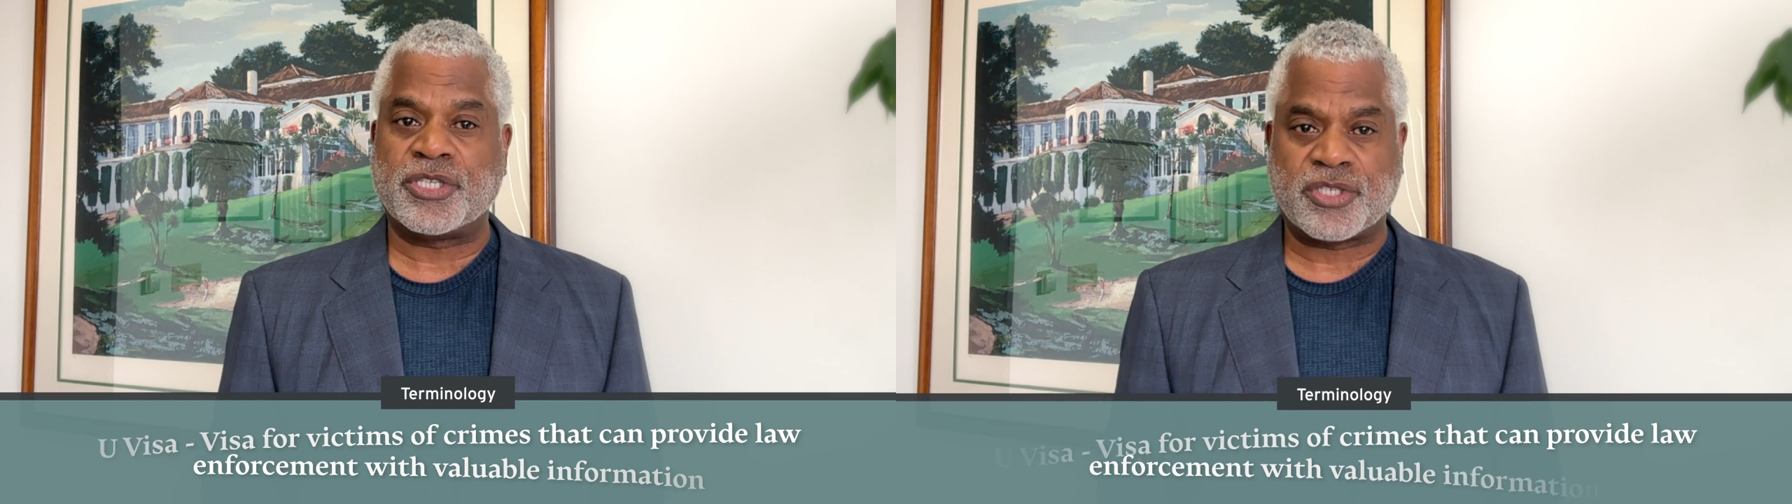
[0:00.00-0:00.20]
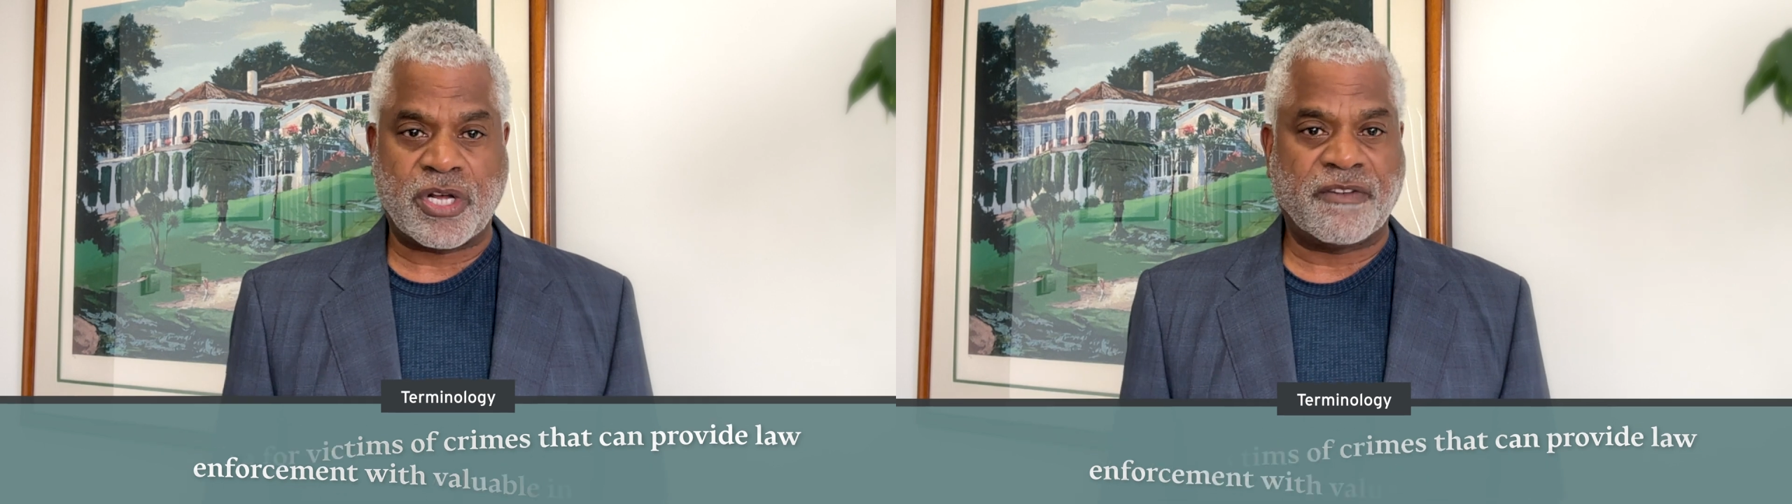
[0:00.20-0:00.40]
to
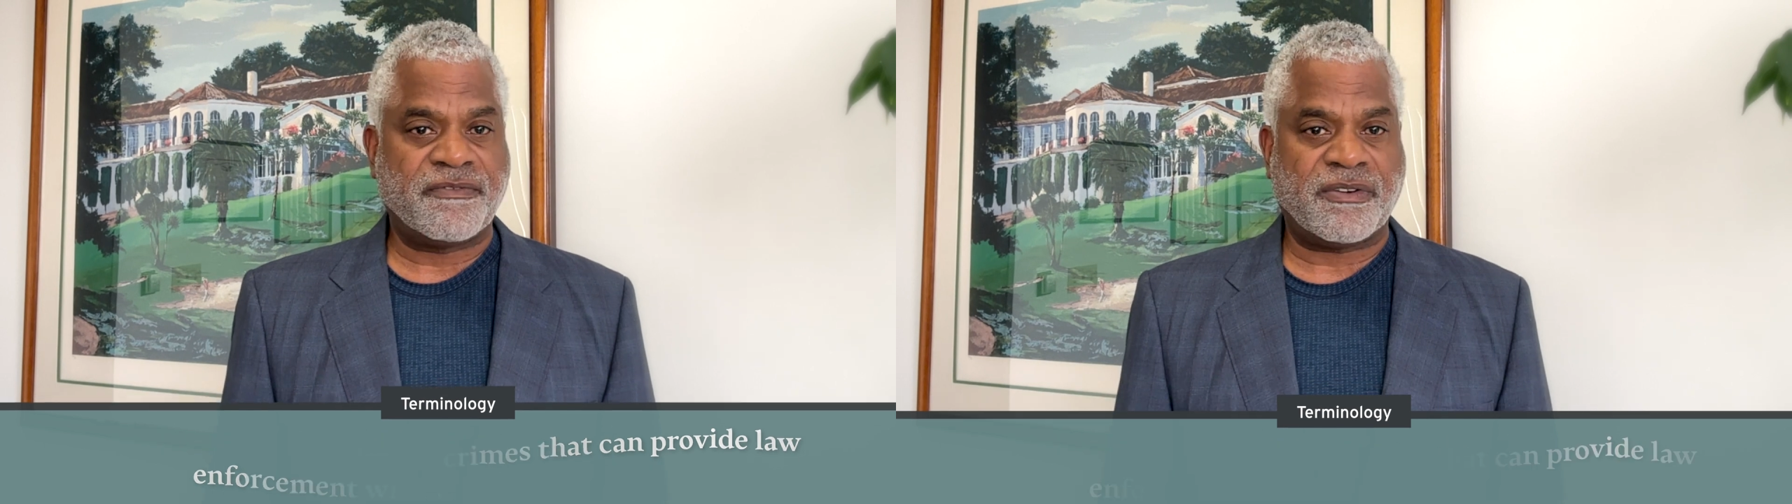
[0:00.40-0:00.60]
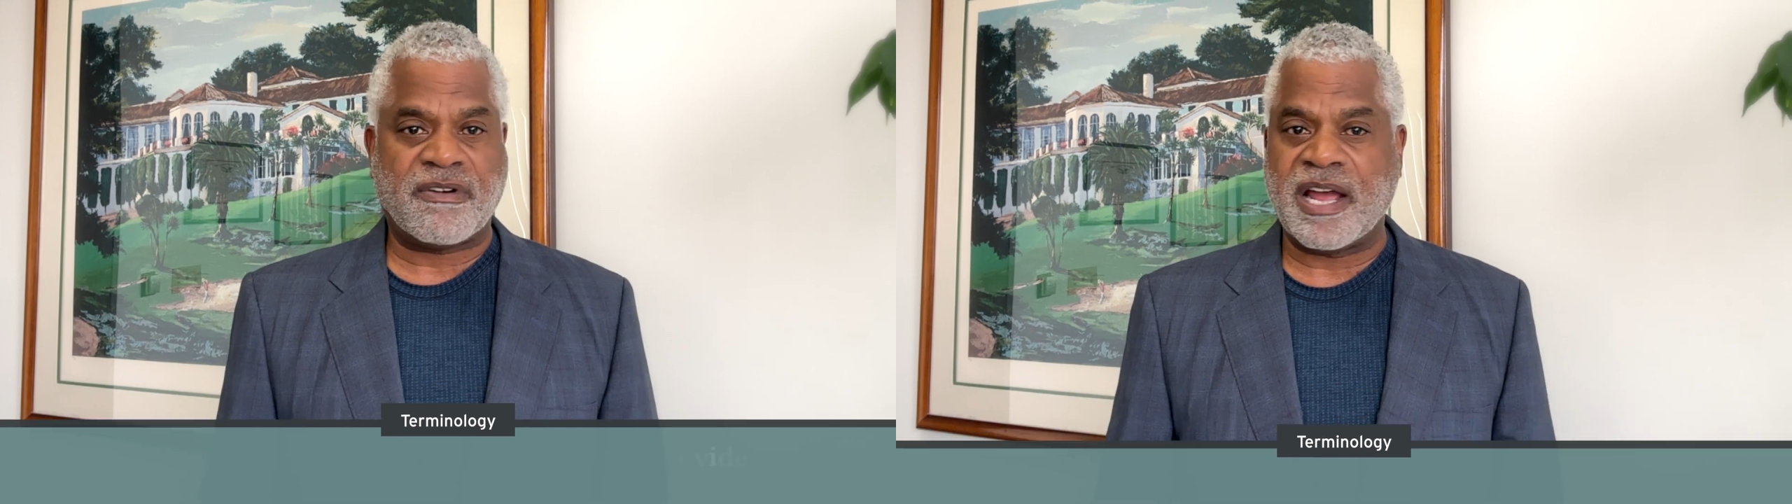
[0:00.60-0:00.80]
solve
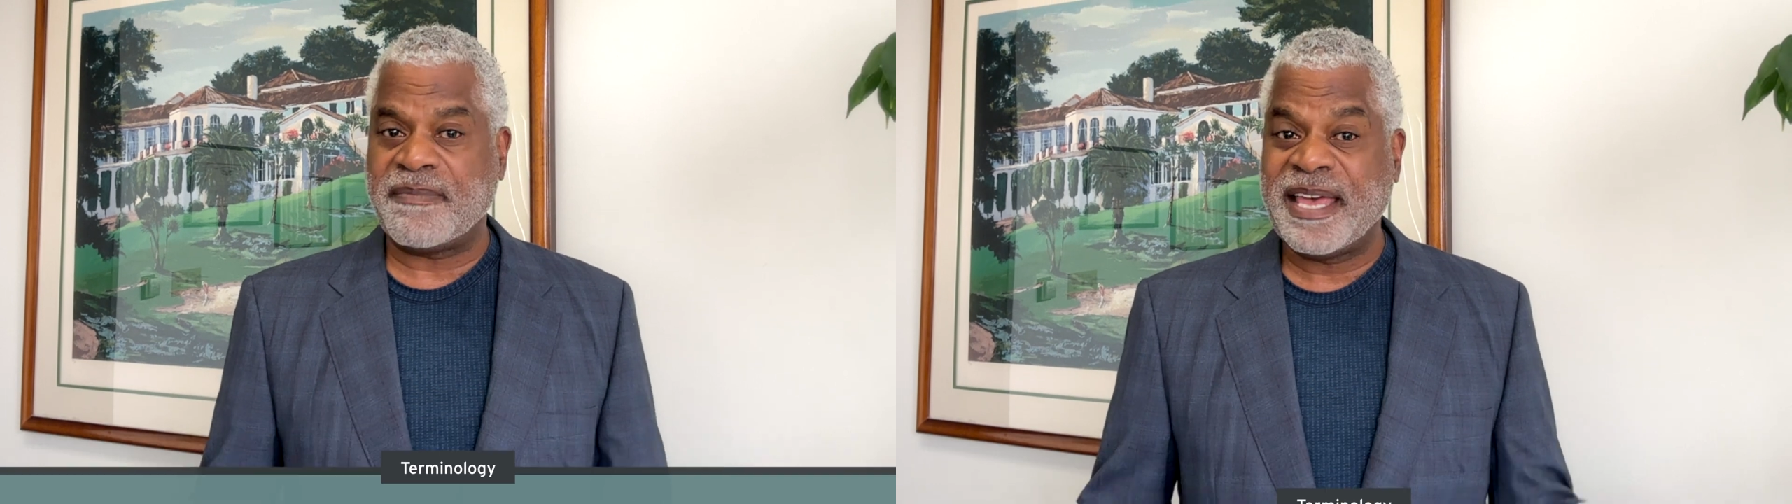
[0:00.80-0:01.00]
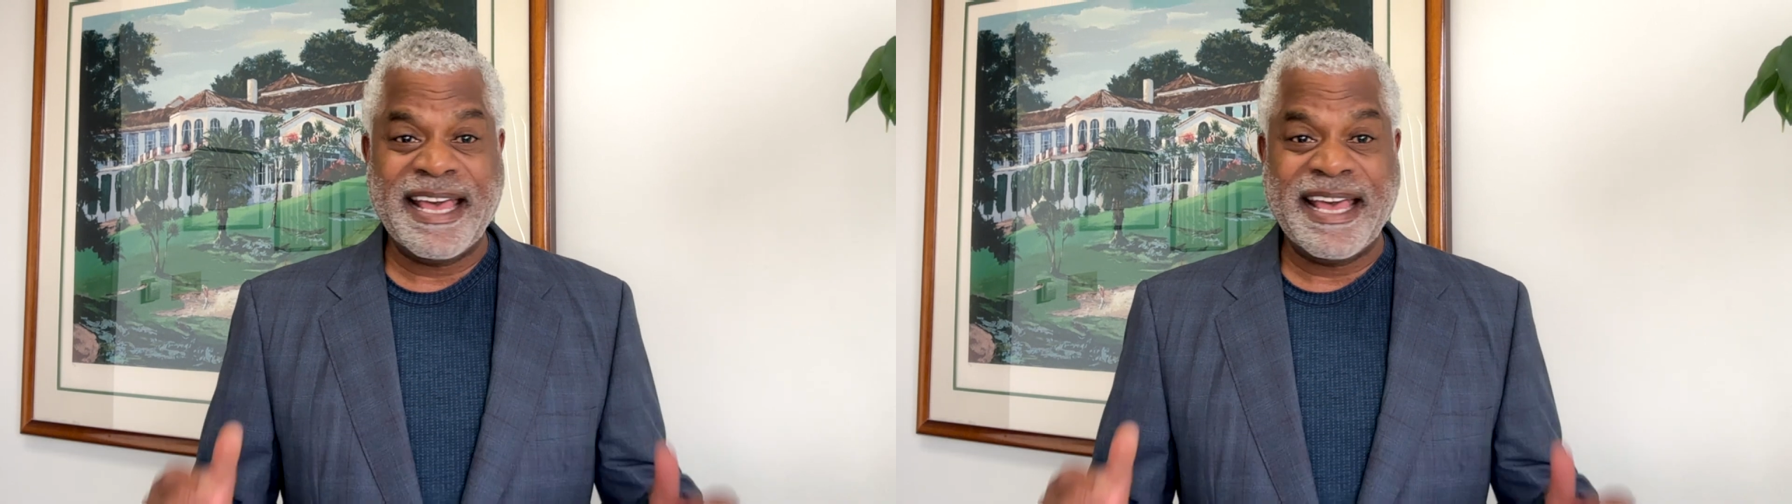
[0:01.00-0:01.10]
the crime.